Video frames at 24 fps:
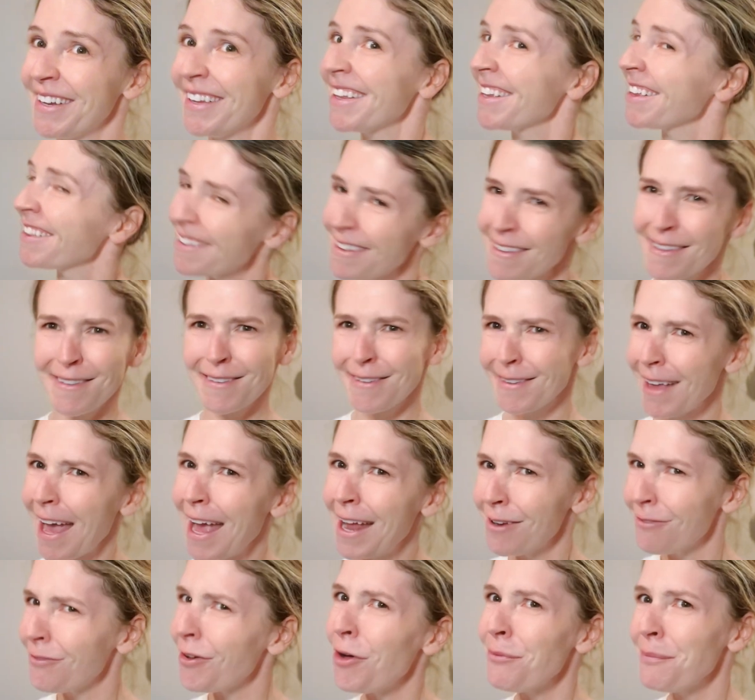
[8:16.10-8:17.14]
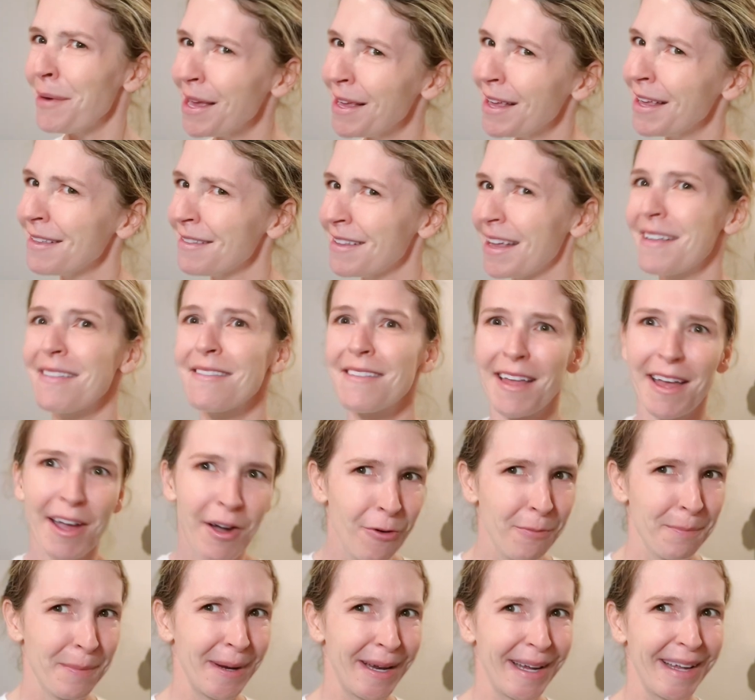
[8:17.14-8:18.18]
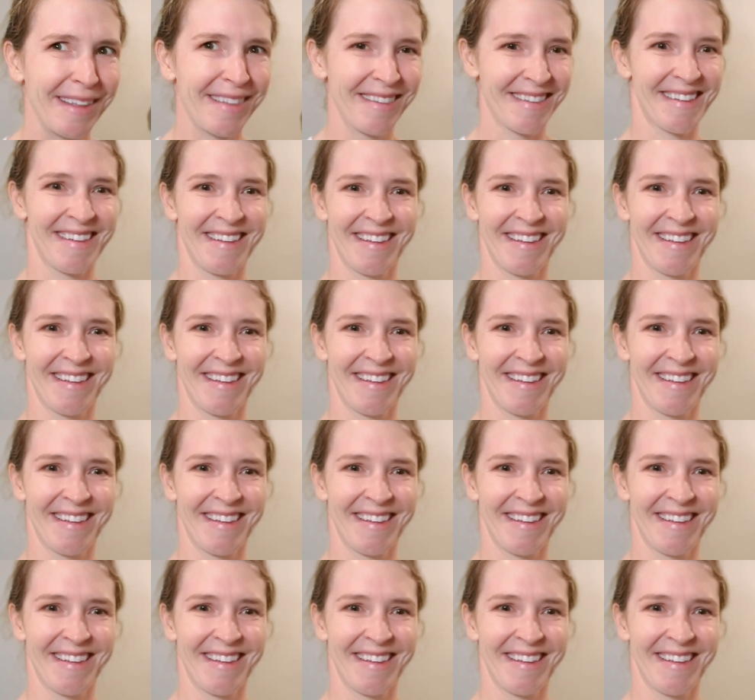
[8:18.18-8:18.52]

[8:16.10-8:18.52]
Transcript: Is this kind of all making sense? I hope it is.